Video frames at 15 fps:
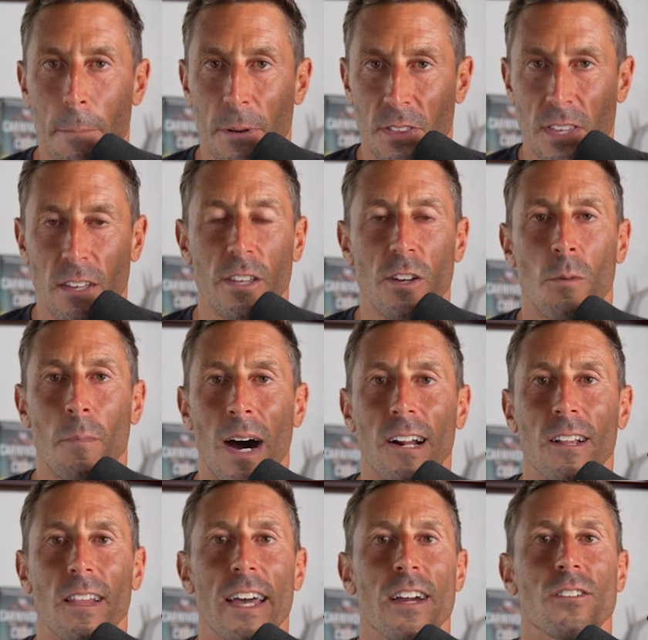epithelial
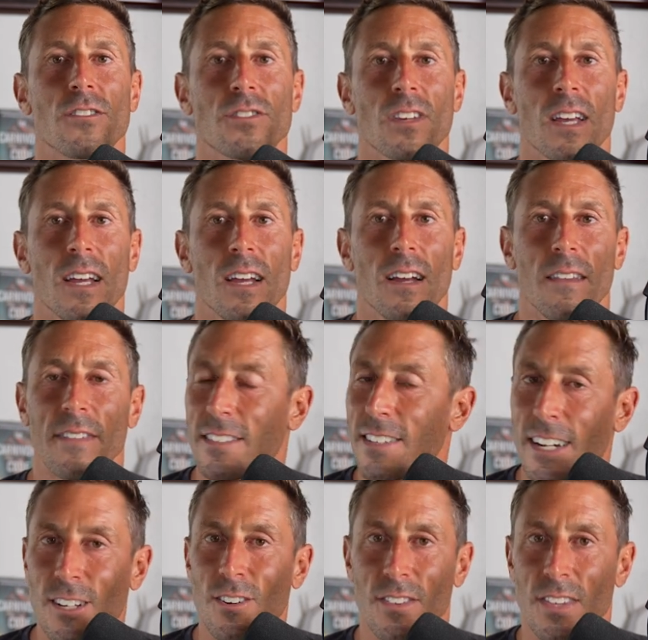monolayers. That's
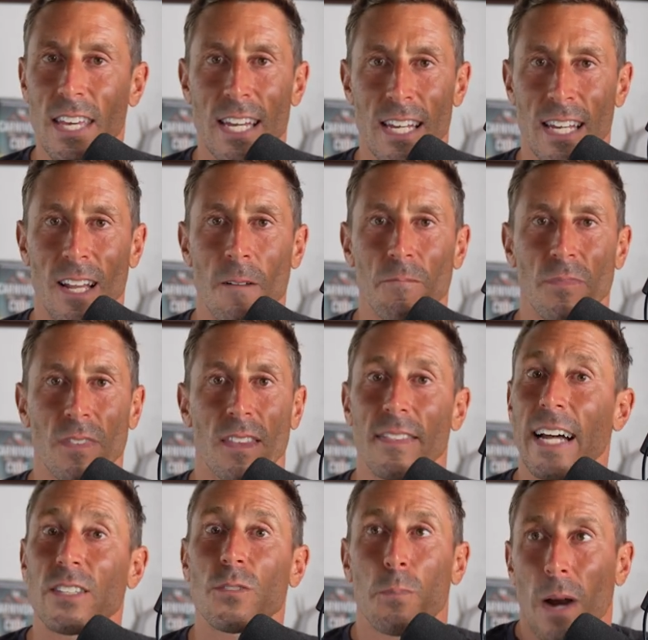not a good thing.
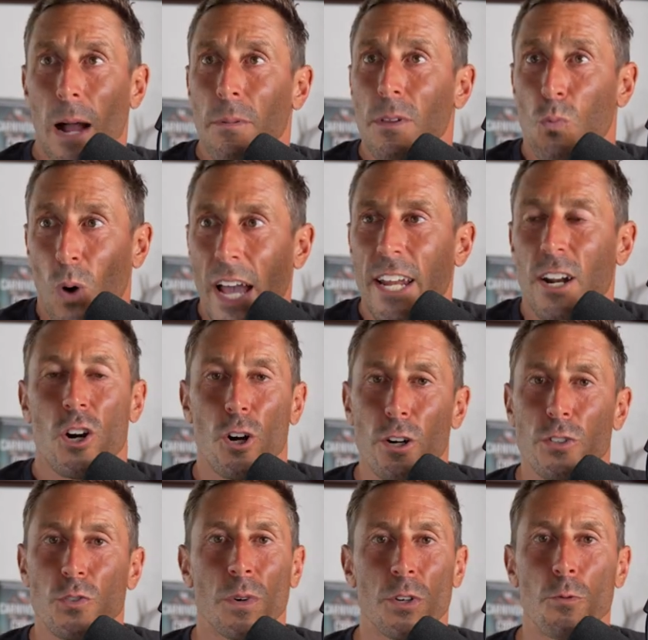That's probably why it
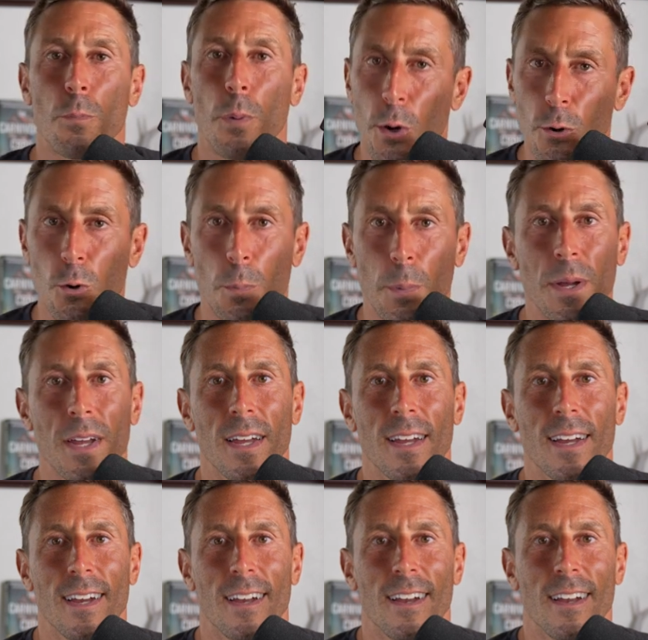hurts when you poop
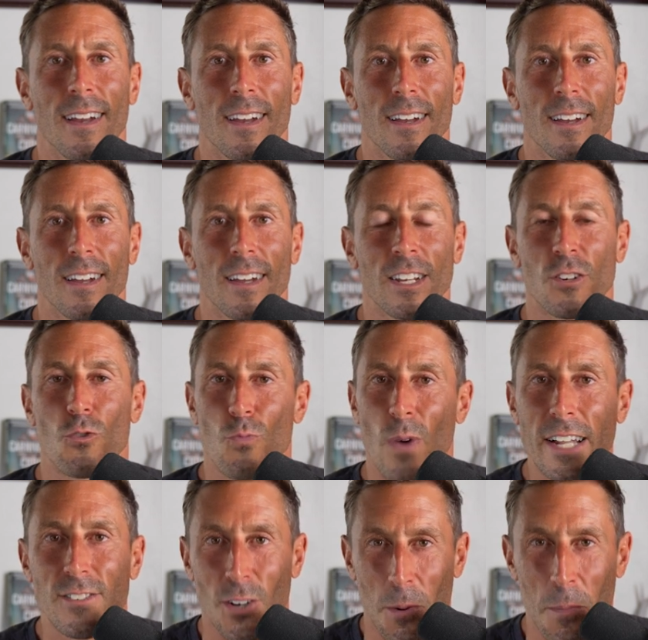in your
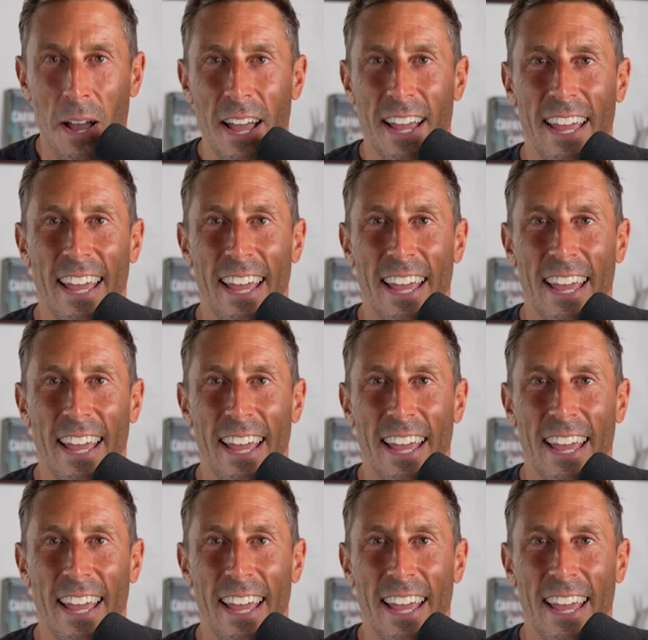rectum